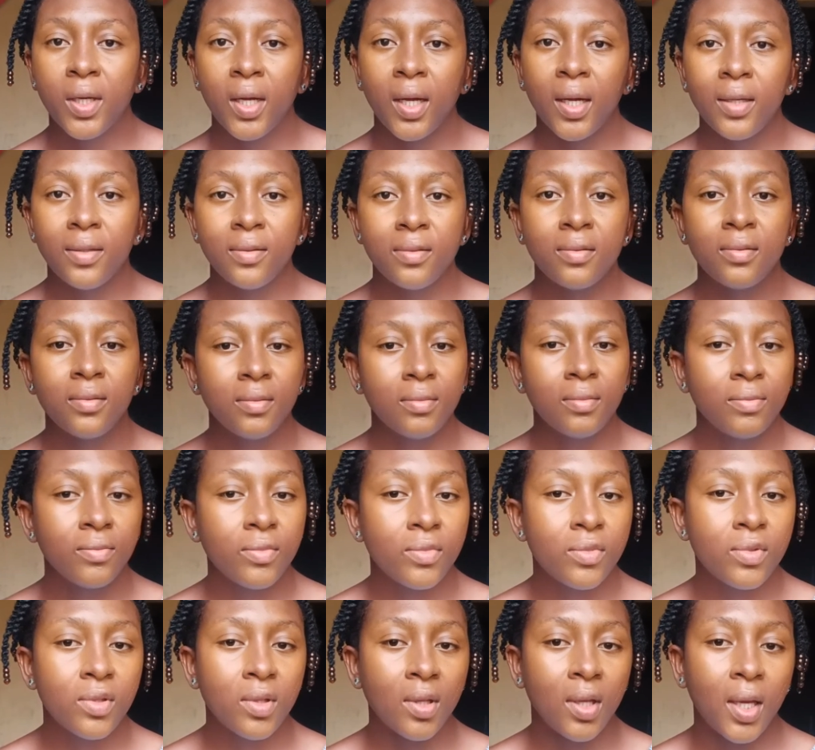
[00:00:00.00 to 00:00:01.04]
and
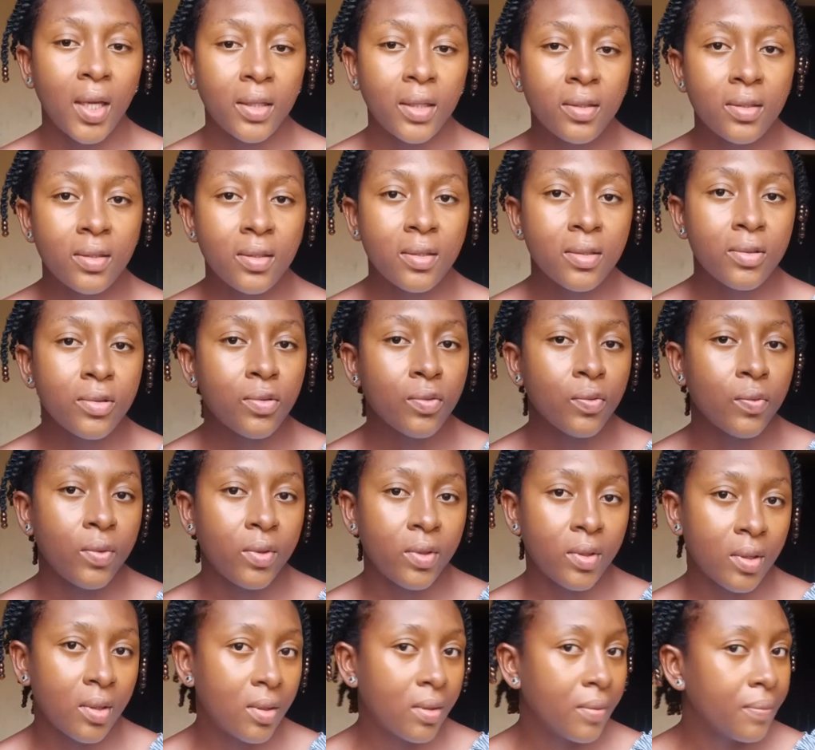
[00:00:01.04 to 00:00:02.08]
to get to work
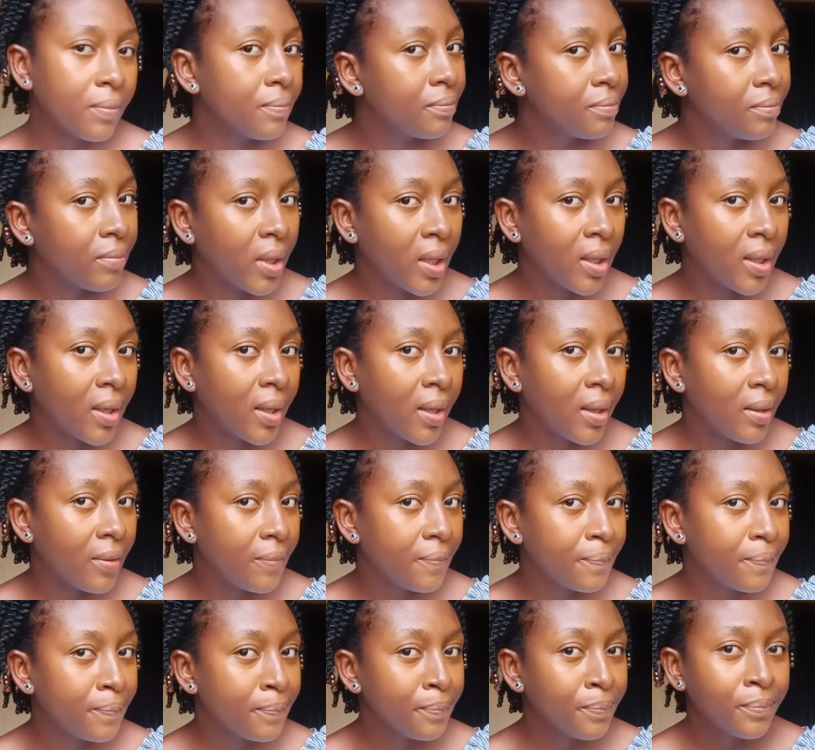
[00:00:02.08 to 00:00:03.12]
by 9.
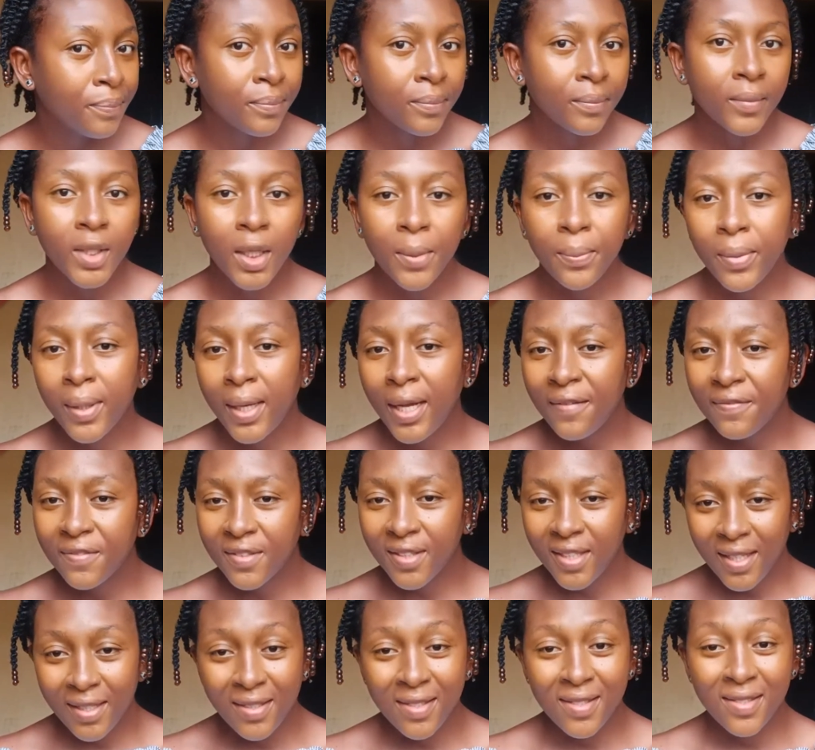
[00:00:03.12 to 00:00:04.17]
But have a
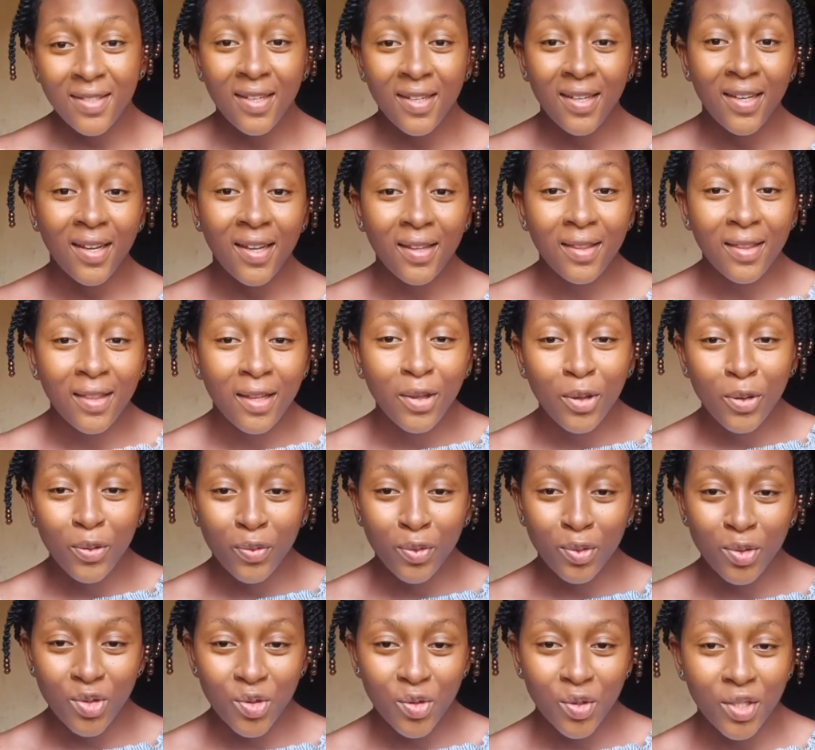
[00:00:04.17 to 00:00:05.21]
nice day and thank you for
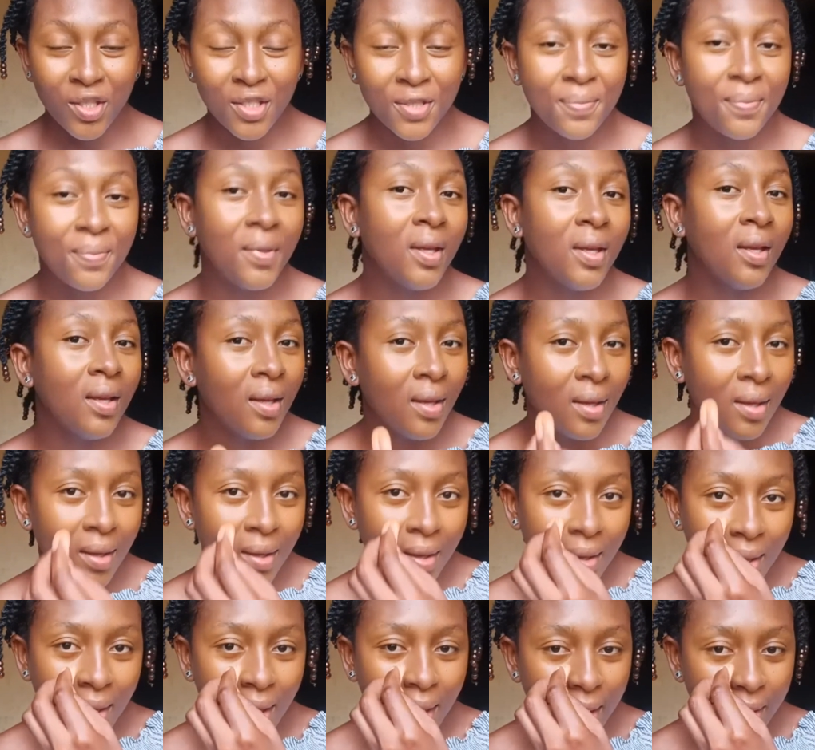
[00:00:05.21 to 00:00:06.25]
joining me,
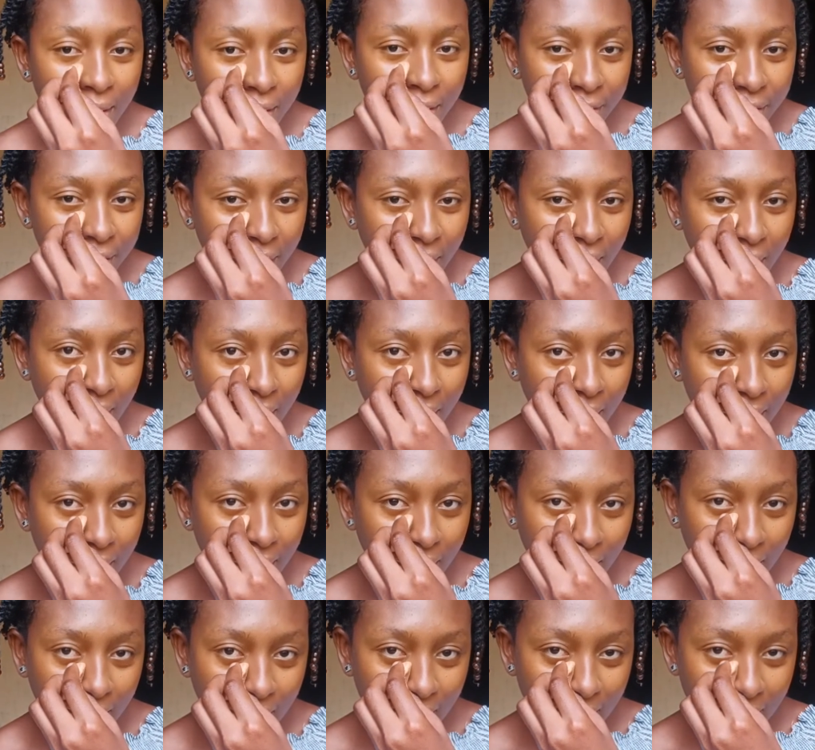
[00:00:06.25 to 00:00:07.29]
Canary King.
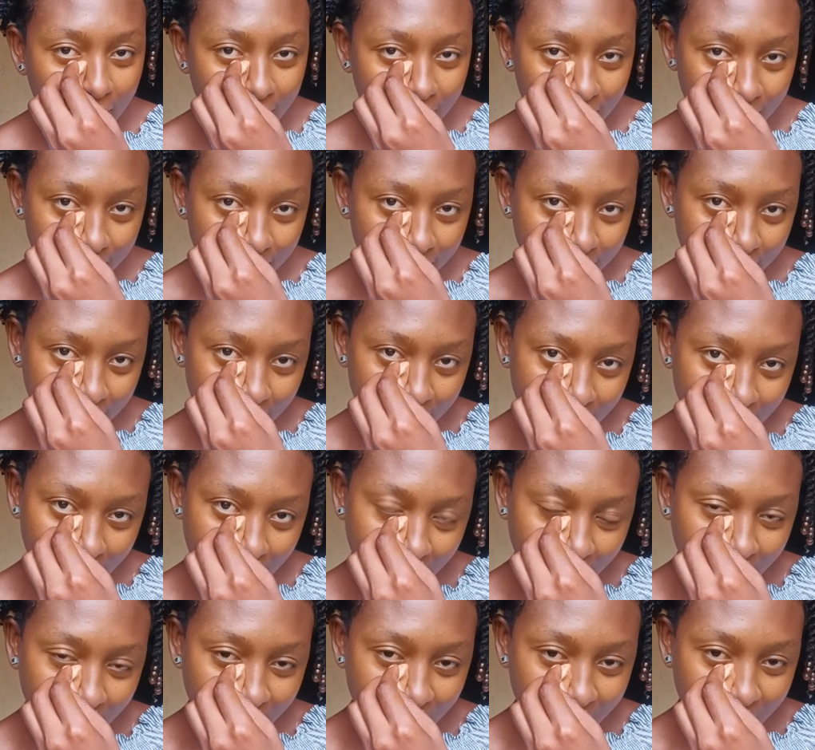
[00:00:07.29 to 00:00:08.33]

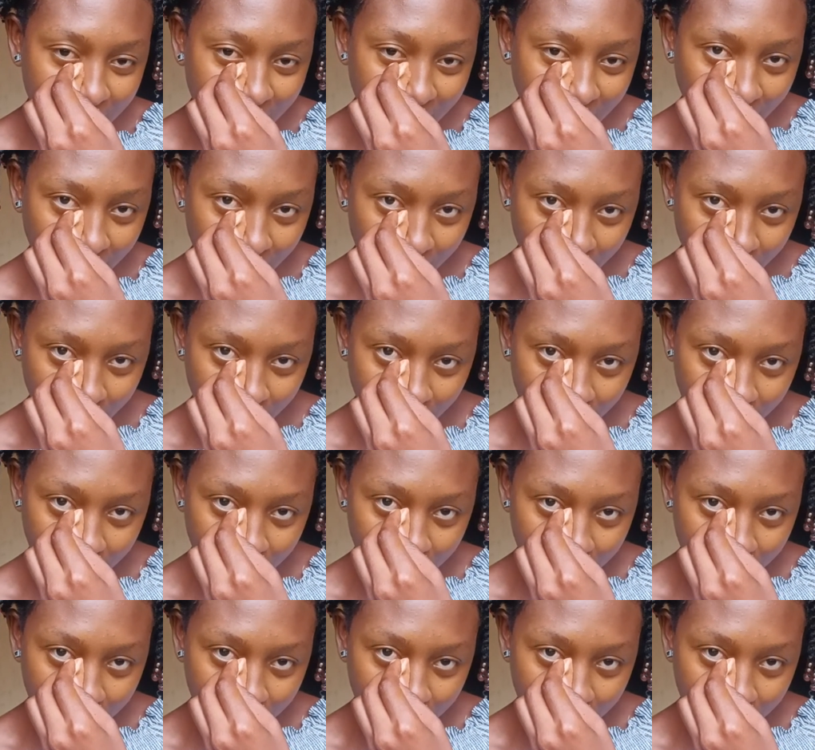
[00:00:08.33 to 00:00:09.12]
Oh, thank you.